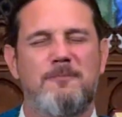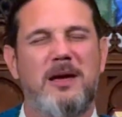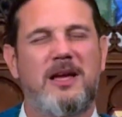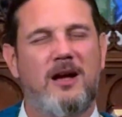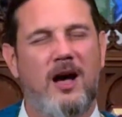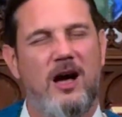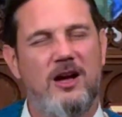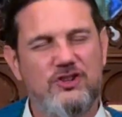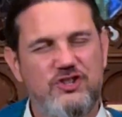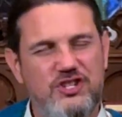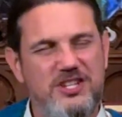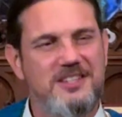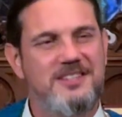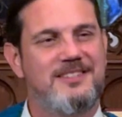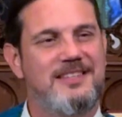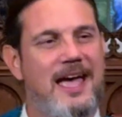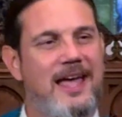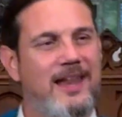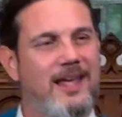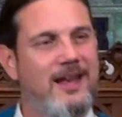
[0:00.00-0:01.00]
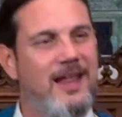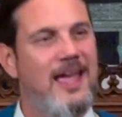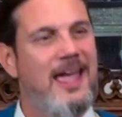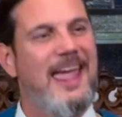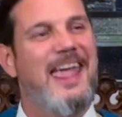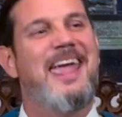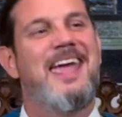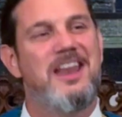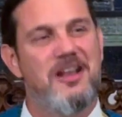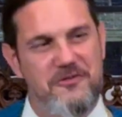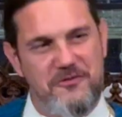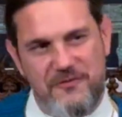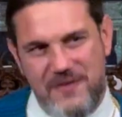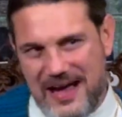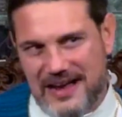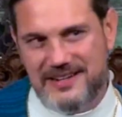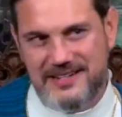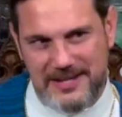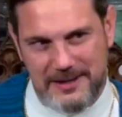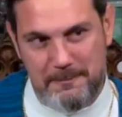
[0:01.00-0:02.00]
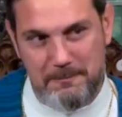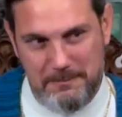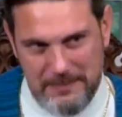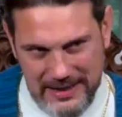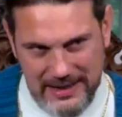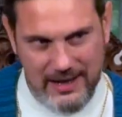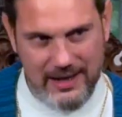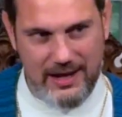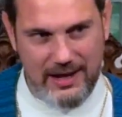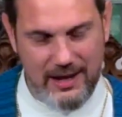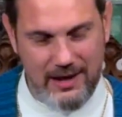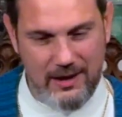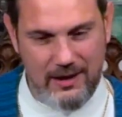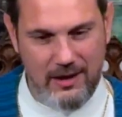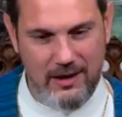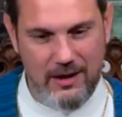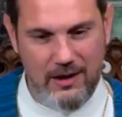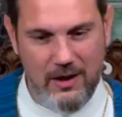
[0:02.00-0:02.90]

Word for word: because she said it, it affected me.